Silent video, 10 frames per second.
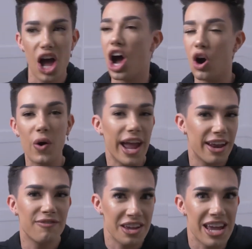O
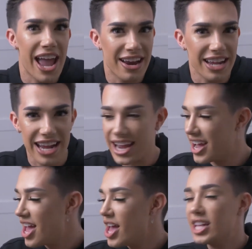and V and E.
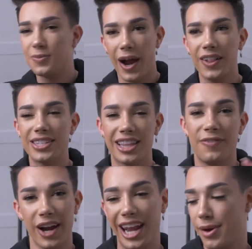Spraying this at the
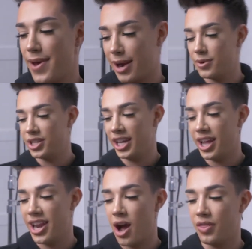very end of my makeup routine.
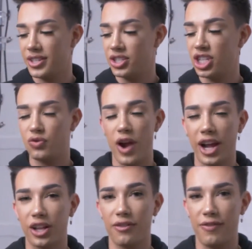Now this is just
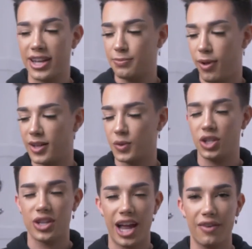regular Fix Plus, which
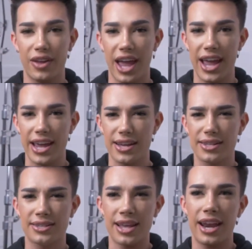is kind of like a
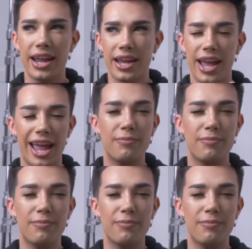setting in